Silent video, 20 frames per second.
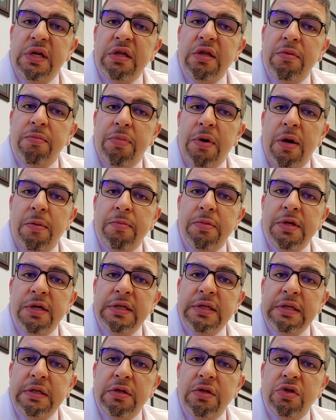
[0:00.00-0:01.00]
on the pump
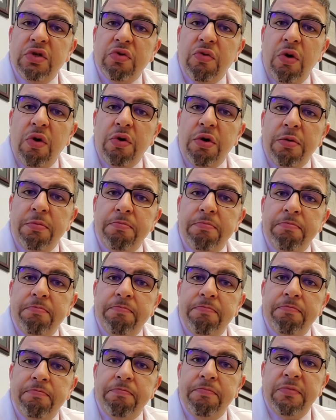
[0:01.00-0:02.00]
that's in the scrotum.
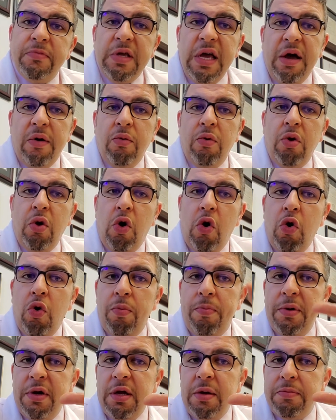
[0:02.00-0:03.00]
That will
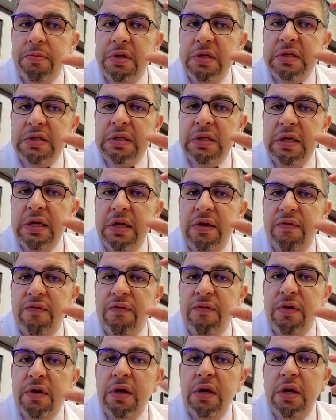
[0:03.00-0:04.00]
open up the
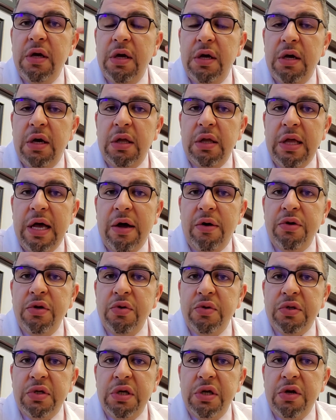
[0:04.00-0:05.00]
sleeve, allow
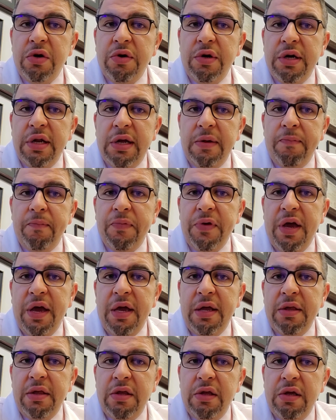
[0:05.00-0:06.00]
you to urinate,
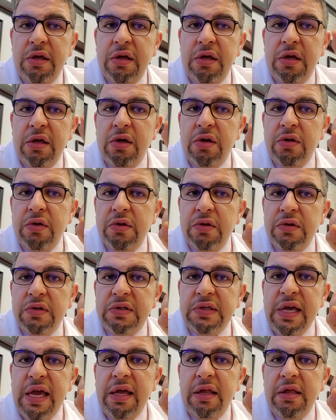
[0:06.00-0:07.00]
and the
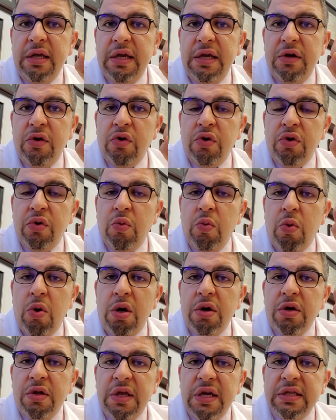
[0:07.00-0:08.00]
saline or the
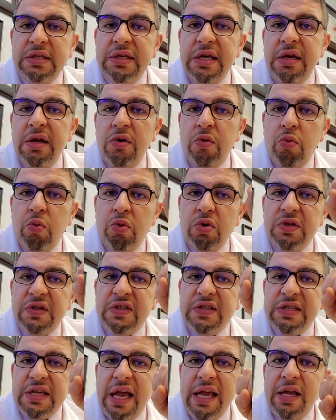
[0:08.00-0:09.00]
water that's in it will
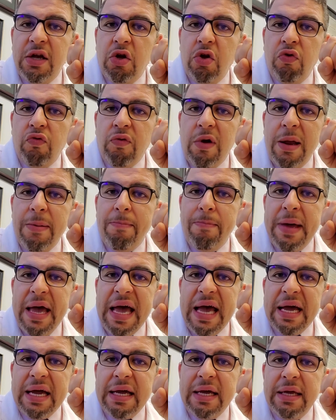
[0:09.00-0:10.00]
cycle right
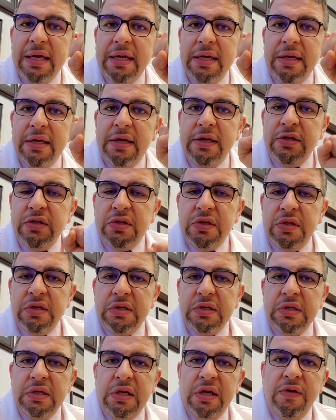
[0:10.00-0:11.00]
back into the
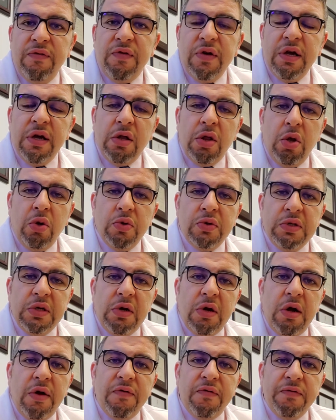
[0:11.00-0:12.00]
sleeve and close it
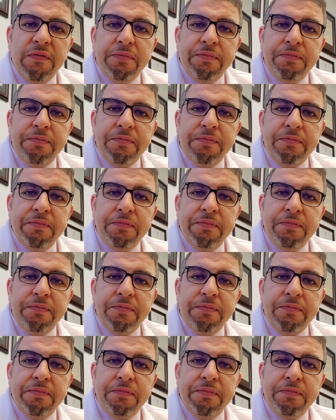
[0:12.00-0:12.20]
off.